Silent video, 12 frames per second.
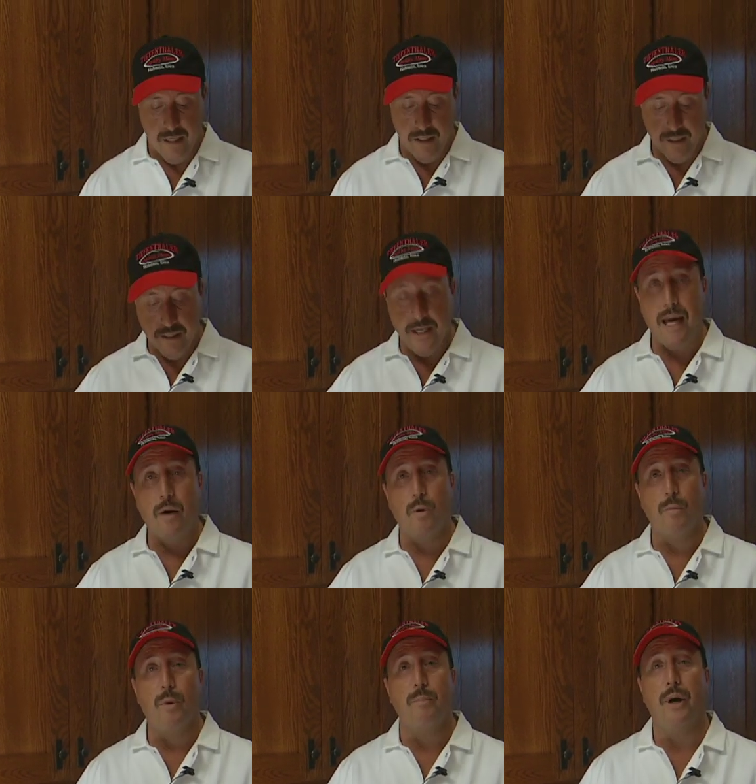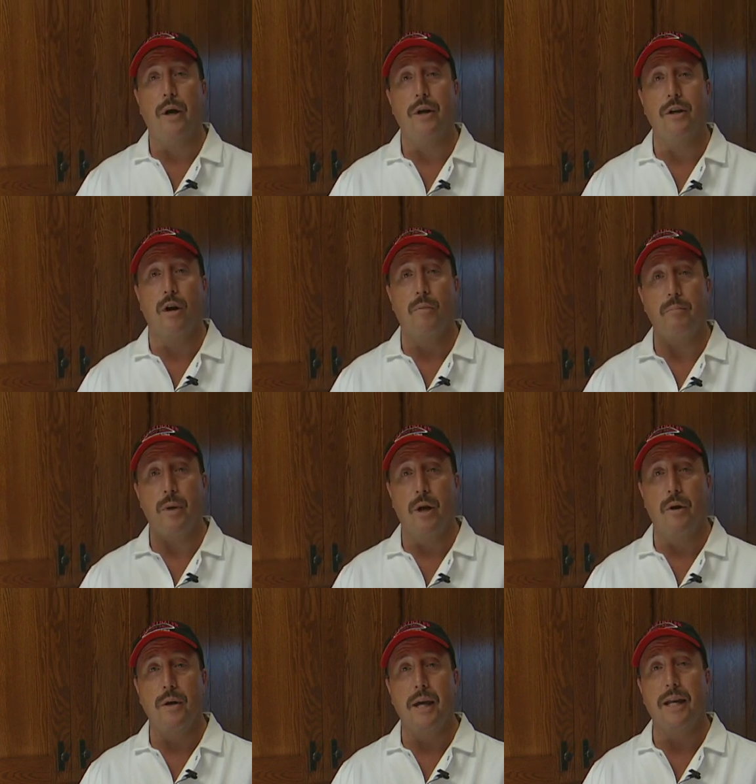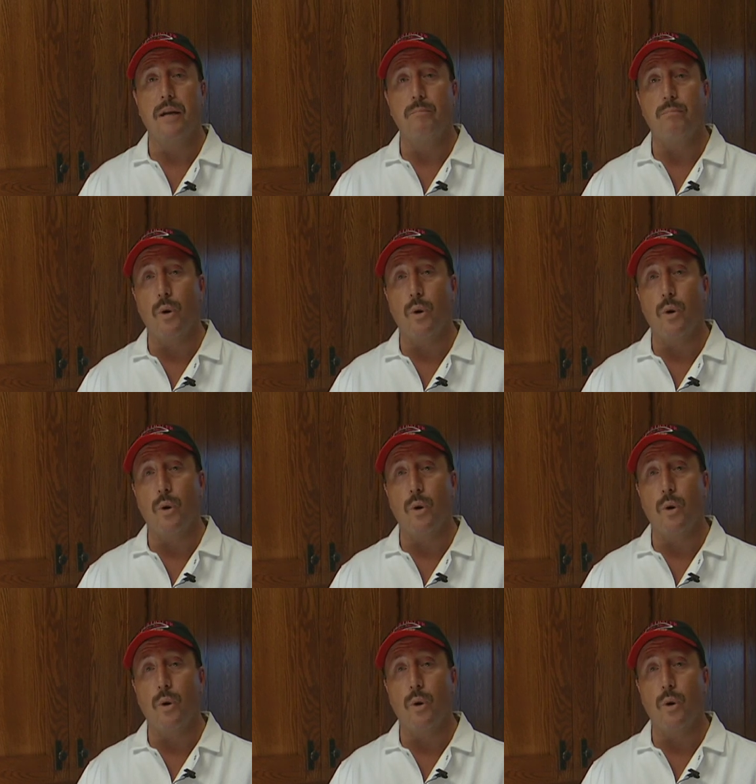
Today we're preparing our marinated,